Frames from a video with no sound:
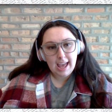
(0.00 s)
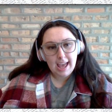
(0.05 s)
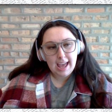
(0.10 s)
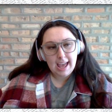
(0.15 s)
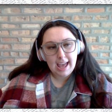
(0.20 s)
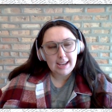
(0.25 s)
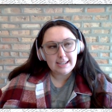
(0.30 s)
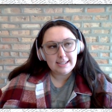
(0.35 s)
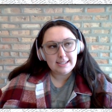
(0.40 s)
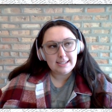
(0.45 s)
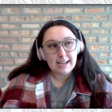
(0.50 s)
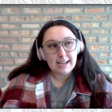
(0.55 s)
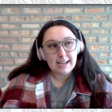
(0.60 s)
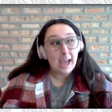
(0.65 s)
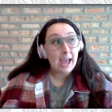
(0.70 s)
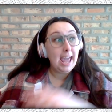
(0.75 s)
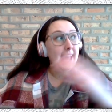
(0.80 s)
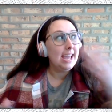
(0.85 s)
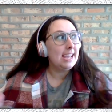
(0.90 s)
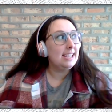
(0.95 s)
and
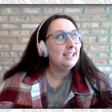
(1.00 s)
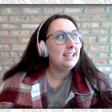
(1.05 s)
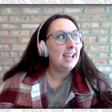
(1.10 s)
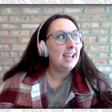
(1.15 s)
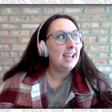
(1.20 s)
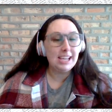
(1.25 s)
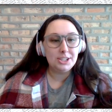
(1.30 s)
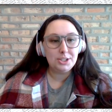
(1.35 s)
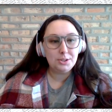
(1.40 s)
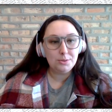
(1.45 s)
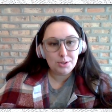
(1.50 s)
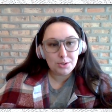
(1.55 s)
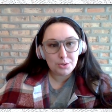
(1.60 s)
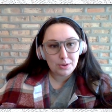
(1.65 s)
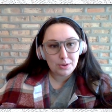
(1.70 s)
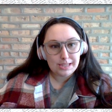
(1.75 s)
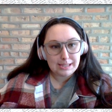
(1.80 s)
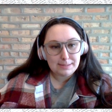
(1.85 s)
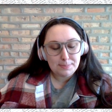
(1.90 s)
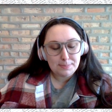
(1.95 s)
and I get to
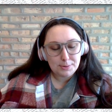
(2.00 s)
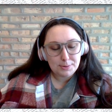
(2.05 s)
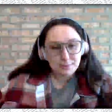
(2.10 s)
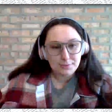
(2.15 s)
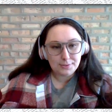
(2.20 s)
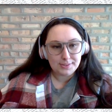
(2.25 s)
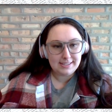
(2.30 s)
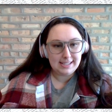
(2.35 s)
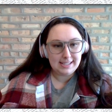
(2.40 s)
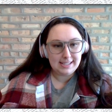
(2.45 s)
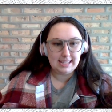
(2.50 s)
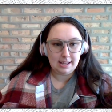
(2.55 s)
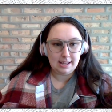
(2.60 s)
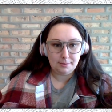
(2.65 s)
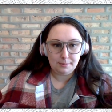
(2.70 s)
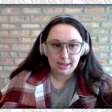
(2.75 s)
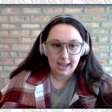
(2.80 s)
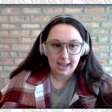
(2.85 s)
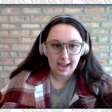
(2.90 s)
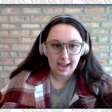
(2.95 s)
enjoy this beautiful city
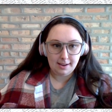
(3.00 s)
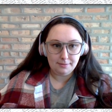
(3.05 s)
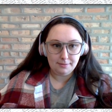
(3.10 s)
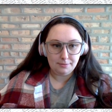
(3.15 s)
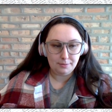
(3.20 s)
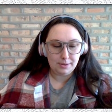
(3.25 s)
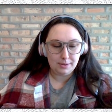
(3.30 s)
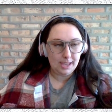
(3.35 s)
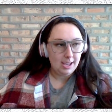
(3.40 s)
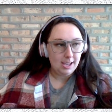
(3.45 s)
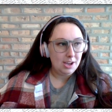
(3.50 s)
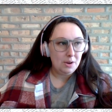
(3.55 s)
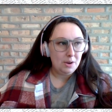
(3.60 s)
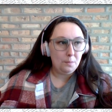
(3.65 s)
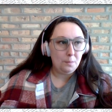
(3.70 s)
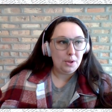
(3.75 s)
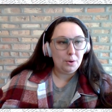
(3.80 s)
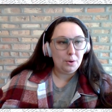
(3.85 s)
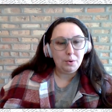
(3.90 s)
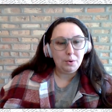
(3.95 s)
that we have. We
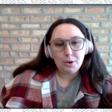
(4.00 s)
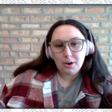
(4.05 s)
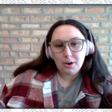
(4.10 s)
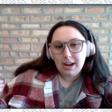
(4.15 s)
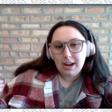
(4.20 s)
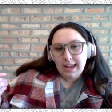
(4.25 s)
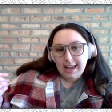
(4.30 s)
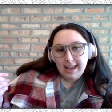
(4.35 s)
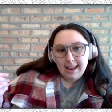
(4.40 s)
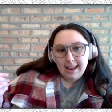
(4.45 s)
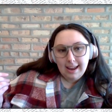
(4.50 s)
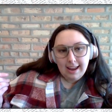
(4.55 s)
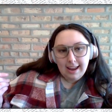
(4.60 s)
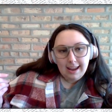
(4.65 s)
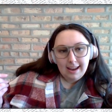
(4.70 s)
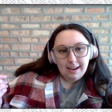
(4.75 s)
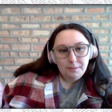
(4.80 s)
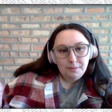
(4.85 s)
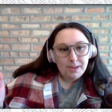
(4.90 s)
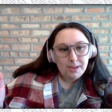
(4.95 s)
we order
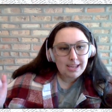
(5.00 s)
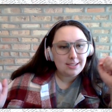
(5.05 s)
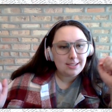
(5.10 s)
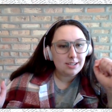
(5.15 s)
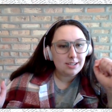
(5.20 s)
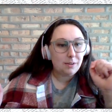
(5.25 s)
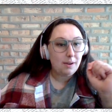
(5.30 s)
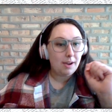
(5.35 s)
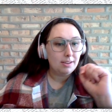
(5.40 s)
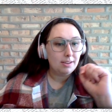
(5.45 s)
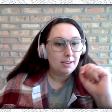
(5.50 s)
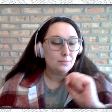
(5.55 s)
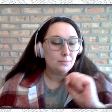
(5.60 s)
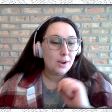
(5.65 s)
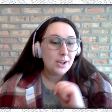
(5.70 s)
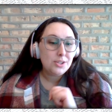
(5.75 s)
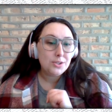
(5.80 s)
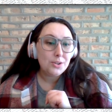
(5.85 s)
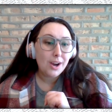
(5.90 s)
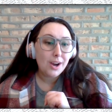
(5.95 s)
in, we get to go out to
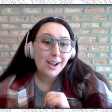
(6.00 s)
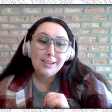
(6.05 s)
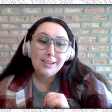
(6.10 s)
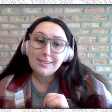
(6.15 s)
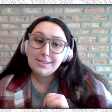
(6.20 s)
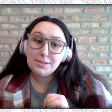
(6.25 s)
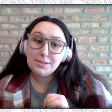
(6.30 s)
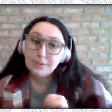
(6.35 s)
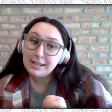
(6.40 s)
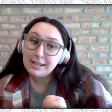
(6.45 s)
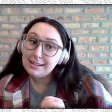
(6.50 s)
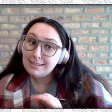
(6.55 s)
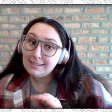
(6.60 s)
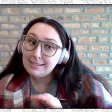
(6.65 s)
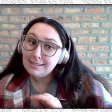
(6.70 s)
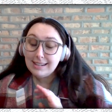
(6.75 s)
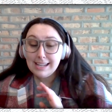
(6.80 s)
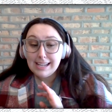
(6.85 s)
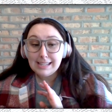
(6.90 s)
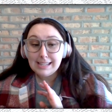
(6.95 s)
restaurants
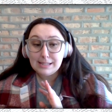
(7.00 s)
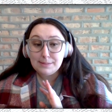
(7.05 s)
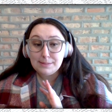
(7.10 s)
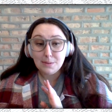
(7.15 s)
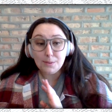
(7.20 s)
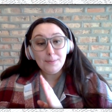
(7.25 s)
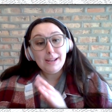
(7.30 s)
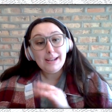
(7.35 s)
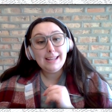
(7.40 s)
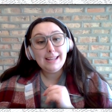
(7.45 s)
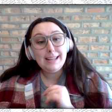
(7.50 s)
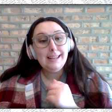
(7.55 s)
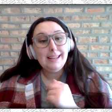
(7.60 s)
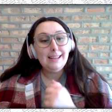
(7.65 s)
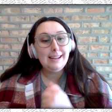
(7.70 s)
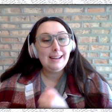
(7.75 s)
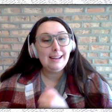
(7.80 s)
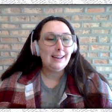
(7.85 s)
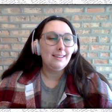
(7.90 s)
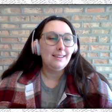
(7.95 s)
when it's
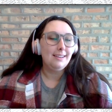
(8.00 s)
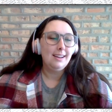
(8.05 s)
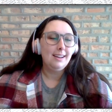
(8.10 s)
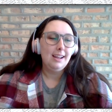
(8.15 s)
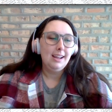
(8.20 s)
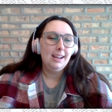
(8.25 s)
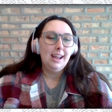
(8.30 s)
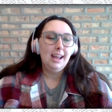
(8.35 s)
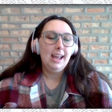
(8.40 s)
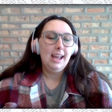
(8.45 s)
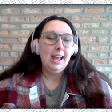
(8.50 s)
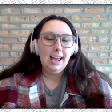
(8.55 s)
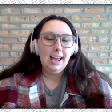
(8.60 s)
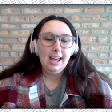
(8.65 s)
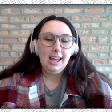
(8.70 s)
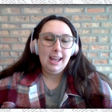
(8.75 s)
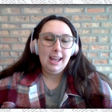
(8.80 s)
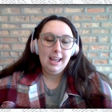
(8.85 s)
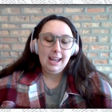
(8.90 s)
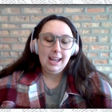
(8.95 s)
permitted, and
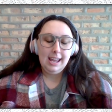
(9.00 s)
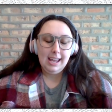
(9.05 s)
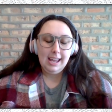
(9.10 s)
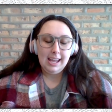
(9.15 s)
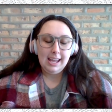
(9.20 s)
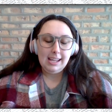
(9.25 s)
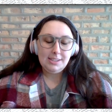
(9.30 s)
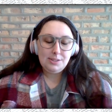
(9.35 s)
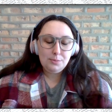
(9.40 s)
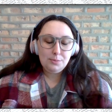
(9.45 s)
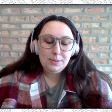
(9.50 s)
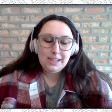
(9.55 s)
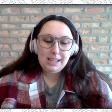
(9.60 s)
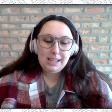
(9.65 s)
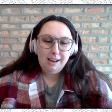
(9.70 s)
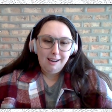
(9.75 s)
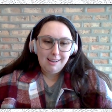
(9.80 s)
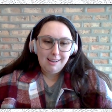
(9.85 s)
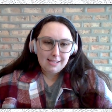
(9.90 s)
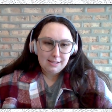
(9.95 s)
it's a
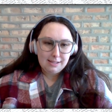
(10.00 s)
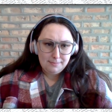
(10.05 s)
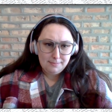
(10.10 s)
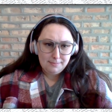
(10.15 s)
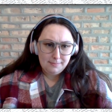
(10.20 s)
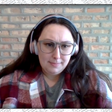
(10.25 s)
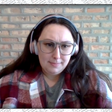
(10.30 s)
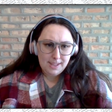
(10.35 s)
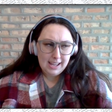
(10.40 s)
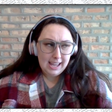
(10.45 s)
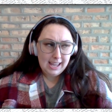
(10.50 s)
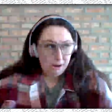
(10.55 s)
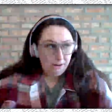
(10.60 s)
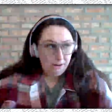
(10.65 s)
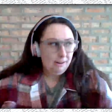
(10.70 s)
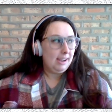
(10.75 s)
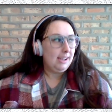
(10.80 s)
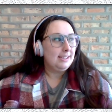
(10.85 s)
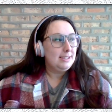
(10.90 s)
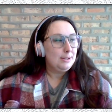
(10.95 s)
really awesome
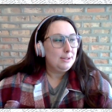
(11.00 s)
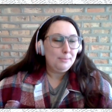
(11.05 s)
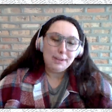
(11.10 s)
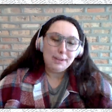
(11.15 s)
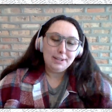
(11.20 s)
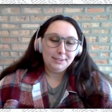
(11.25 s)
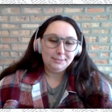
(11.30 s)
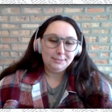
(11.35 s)
area to be